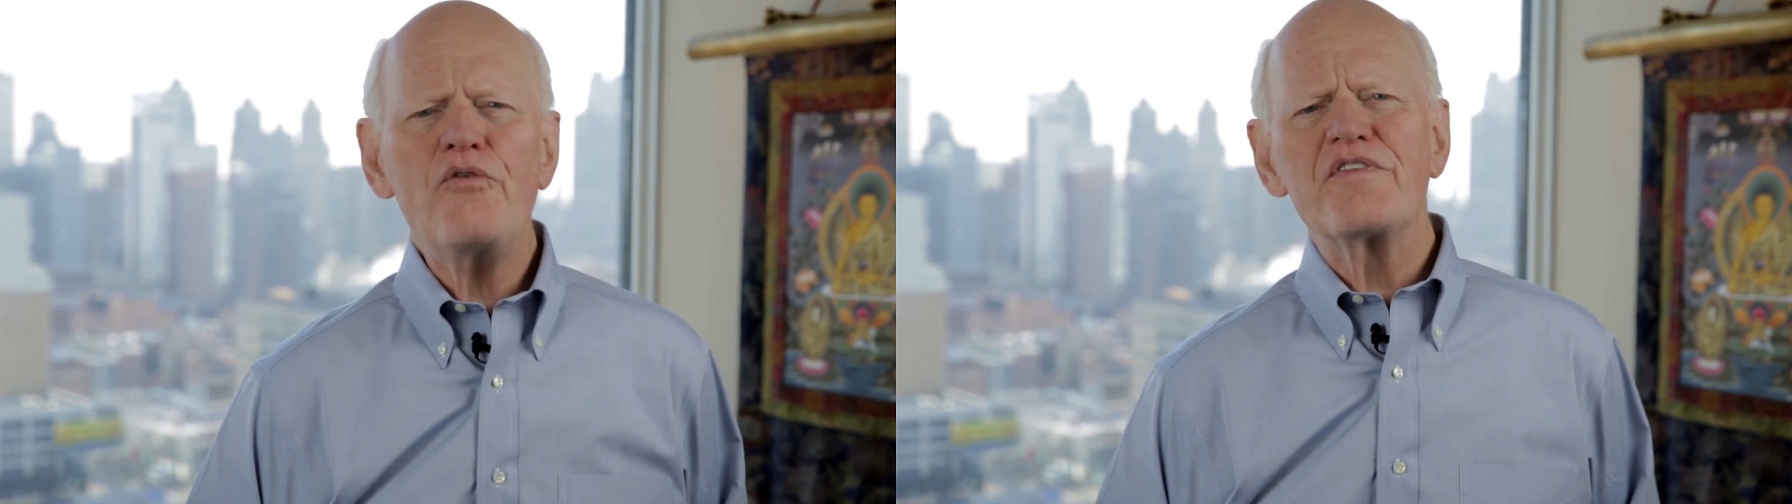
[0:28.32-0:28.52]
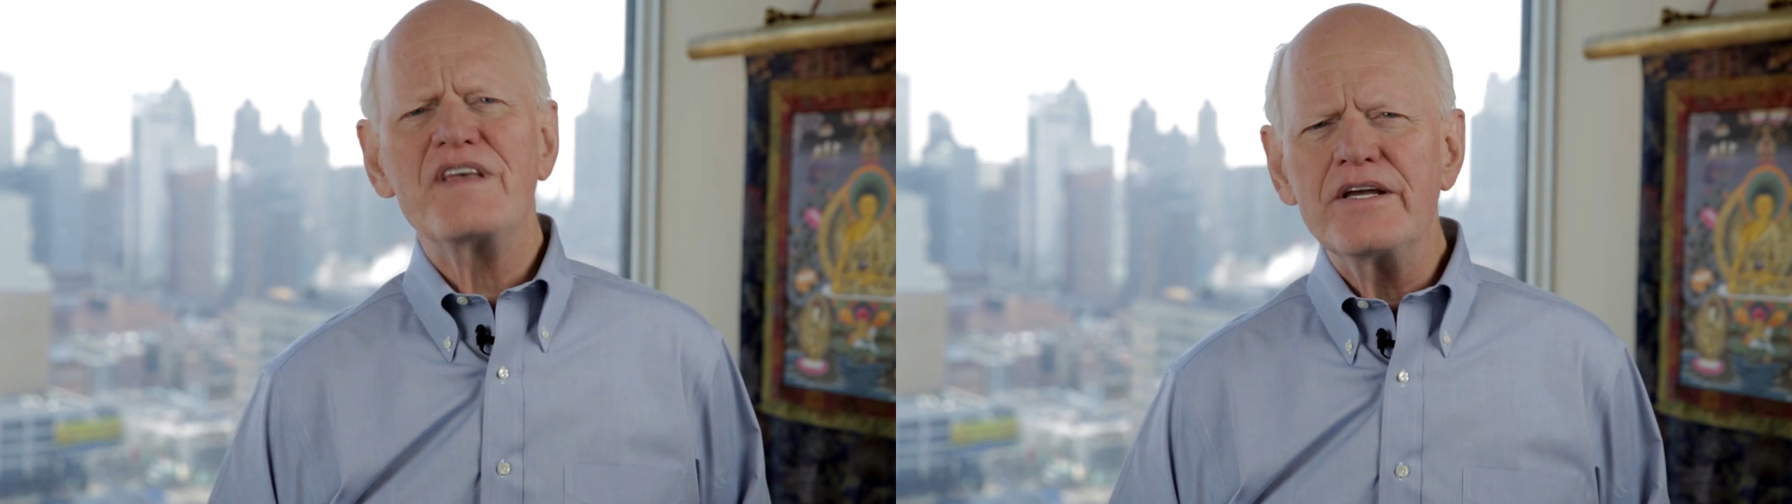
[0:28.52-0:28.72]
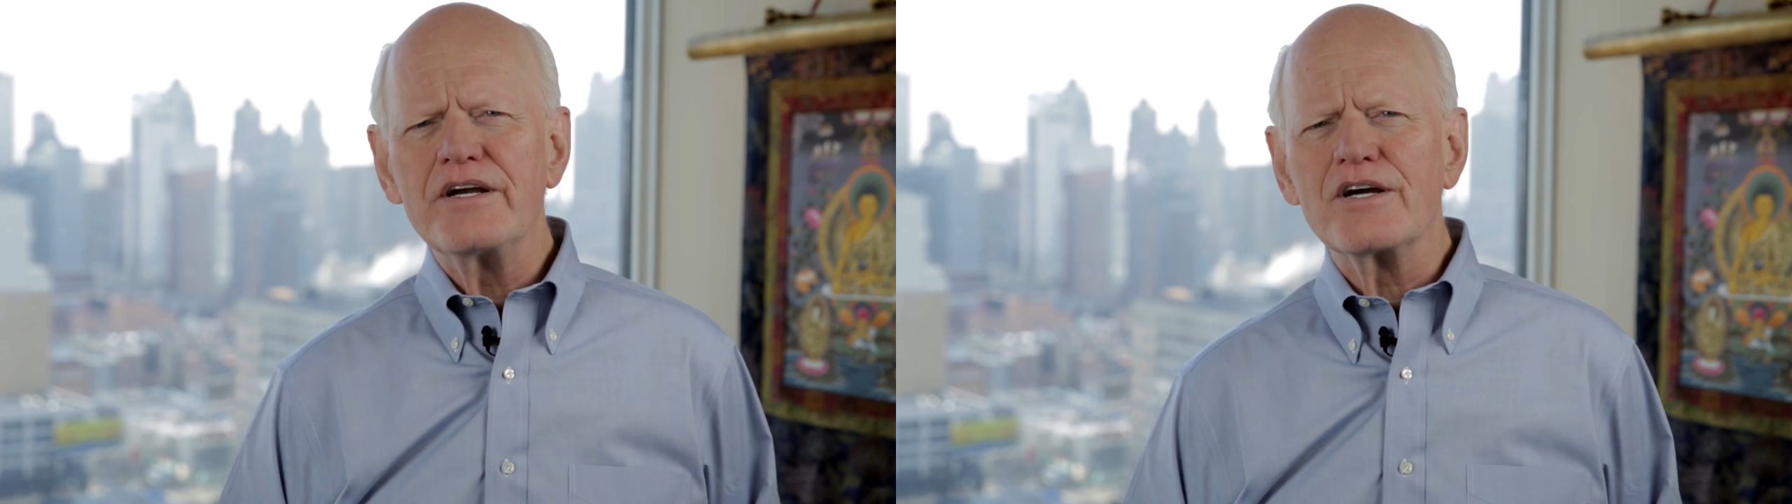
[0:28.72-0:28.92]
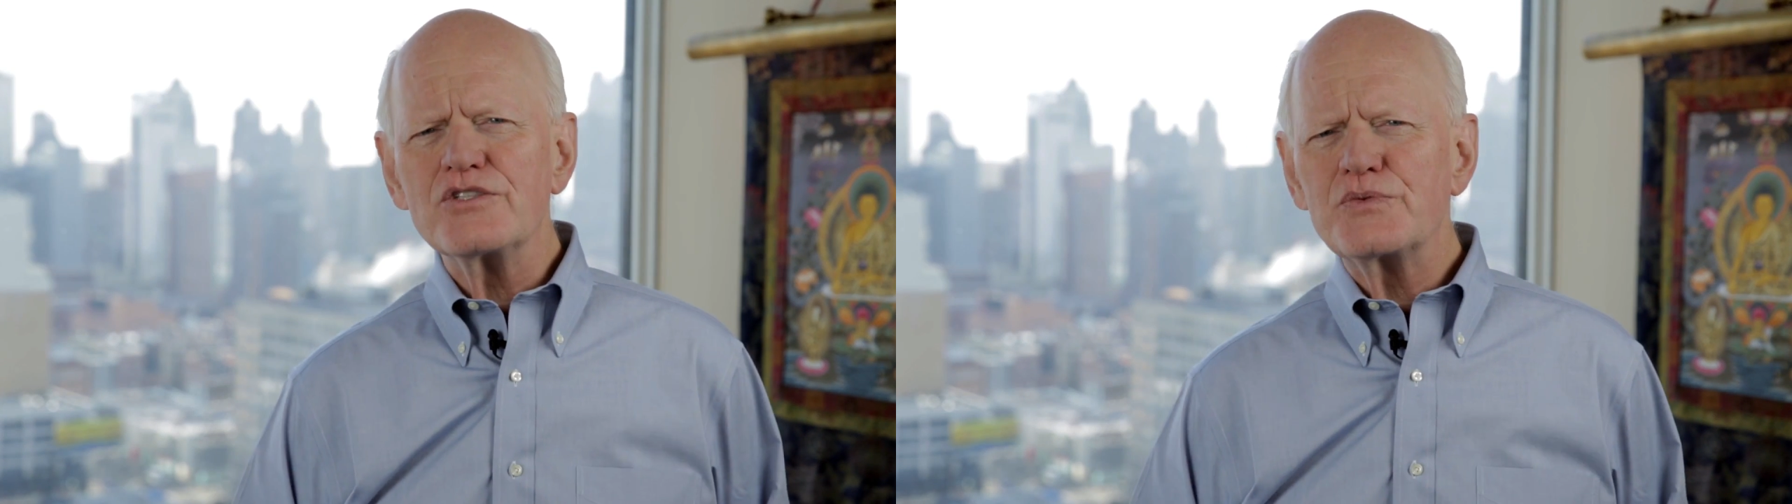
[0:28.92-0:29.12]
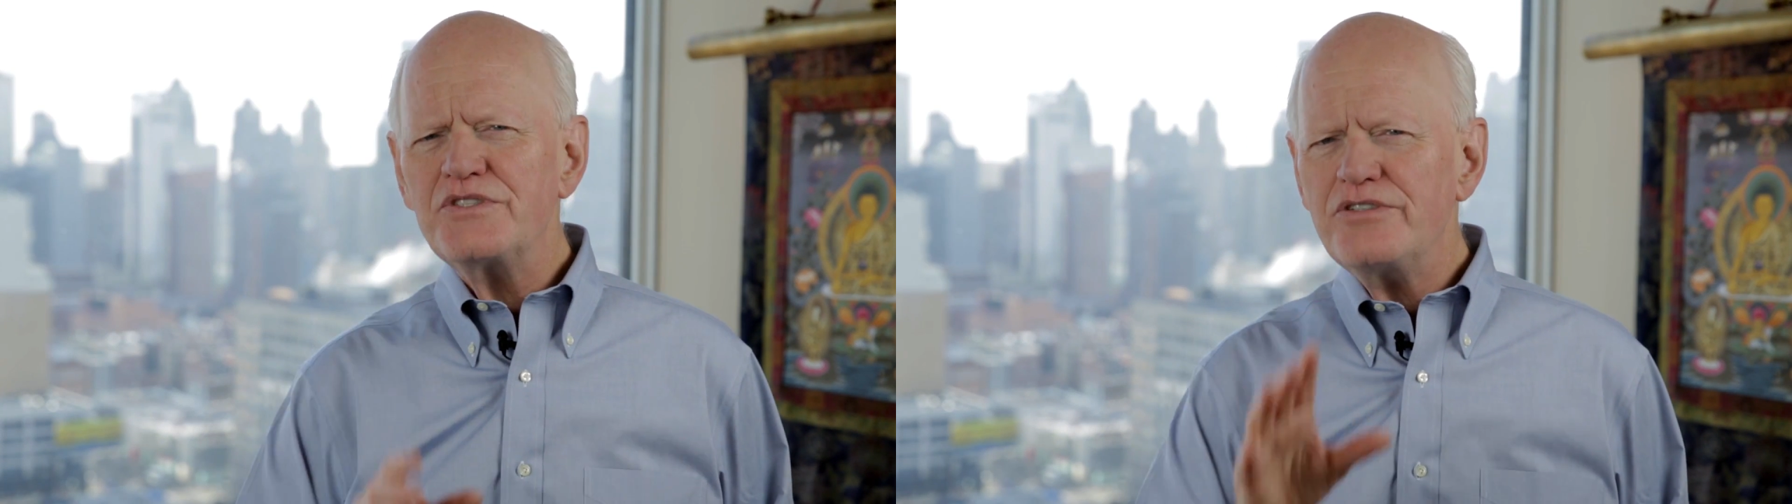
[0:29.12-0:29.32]
Over the
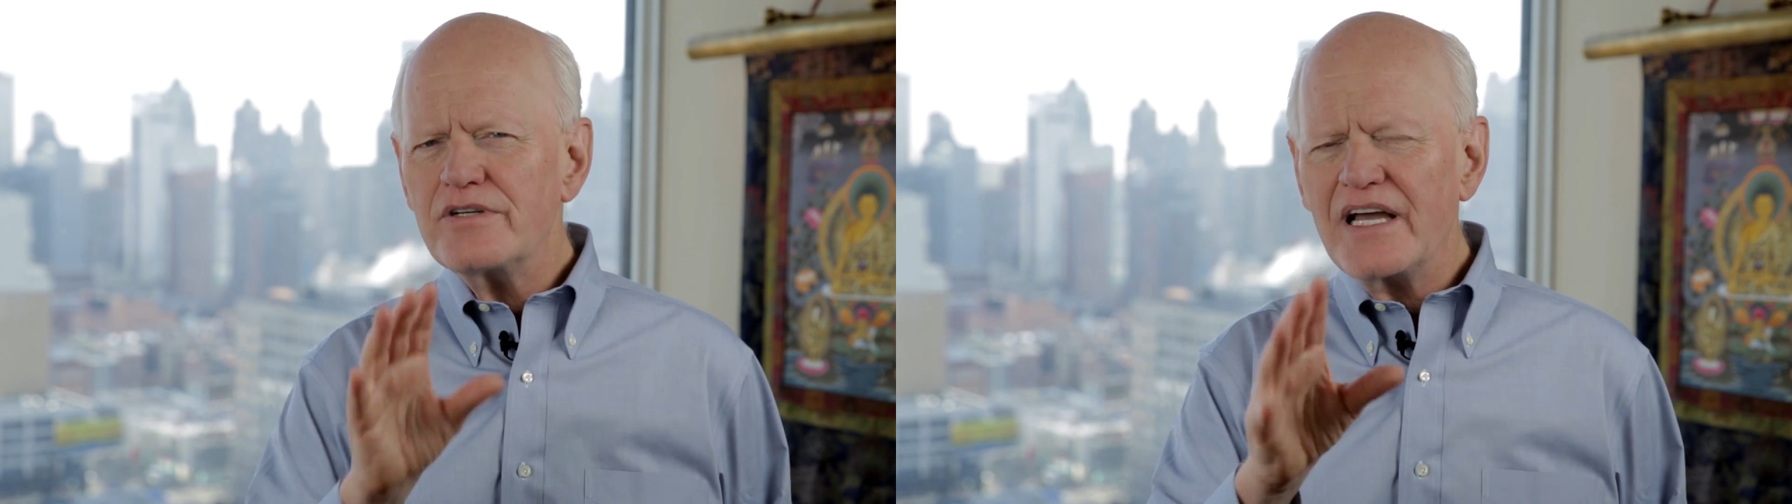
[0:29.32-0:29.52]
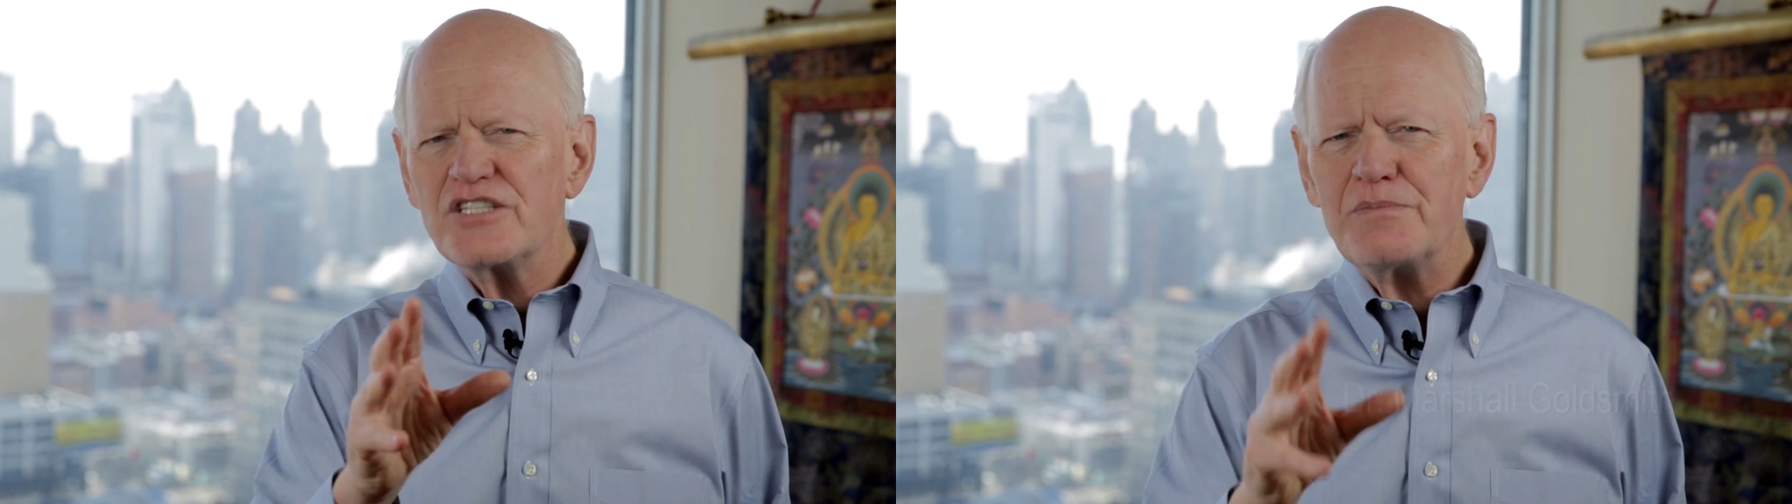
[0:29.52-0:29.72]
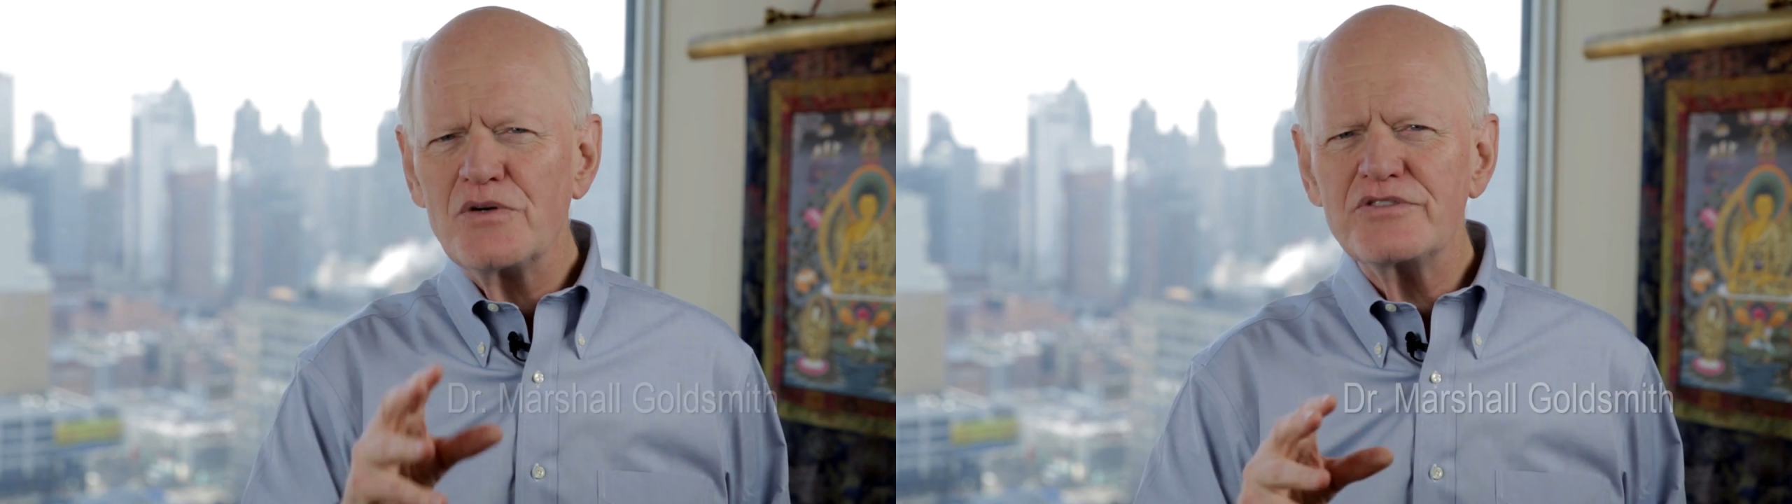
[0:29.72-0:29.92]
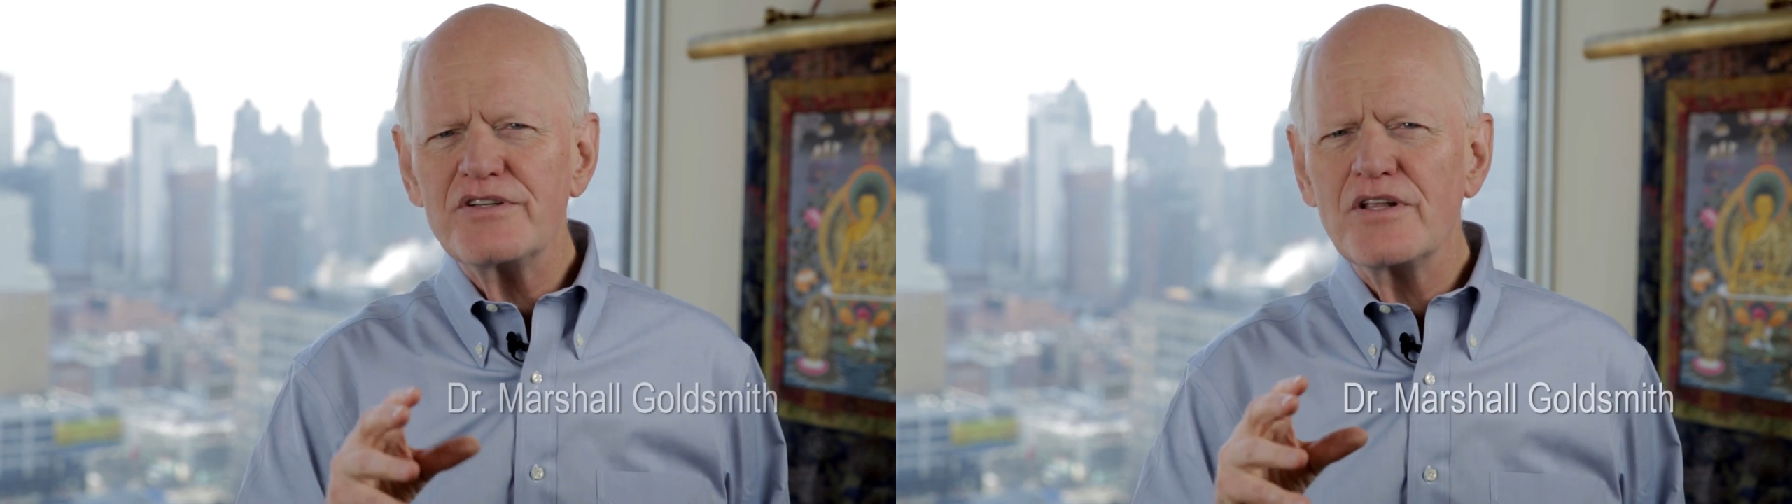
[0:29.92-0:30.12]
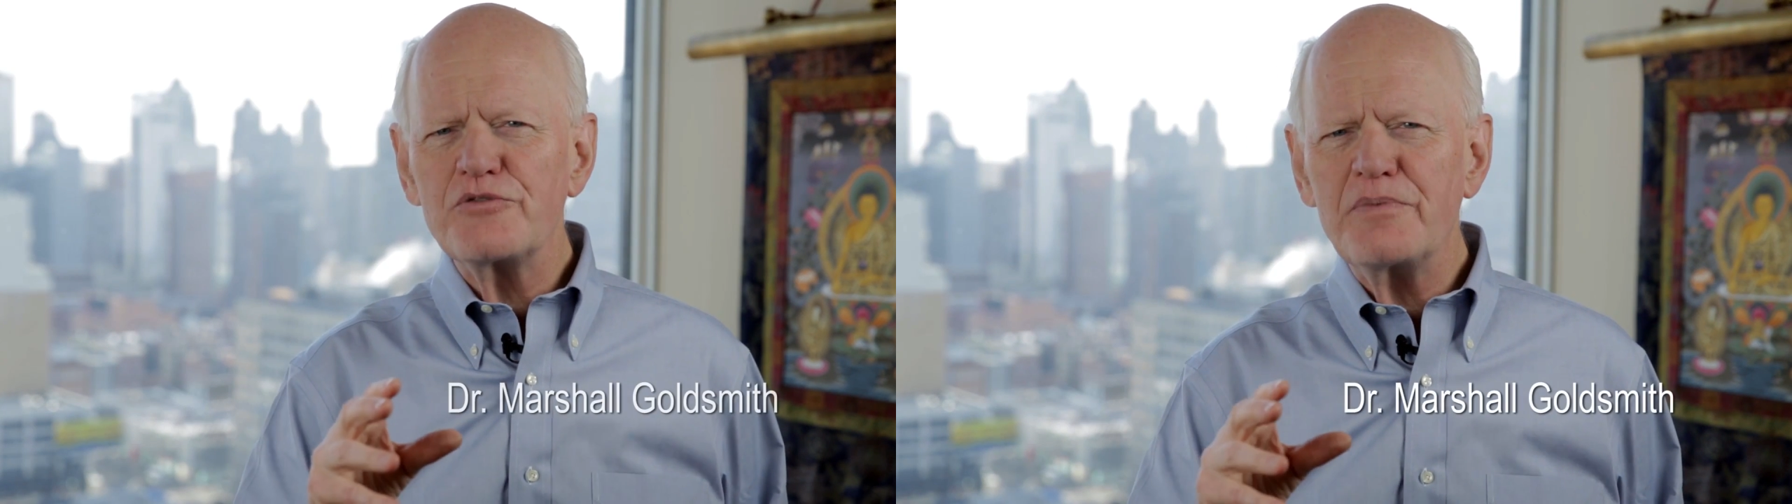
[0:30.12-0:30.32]
years, would you guess most of those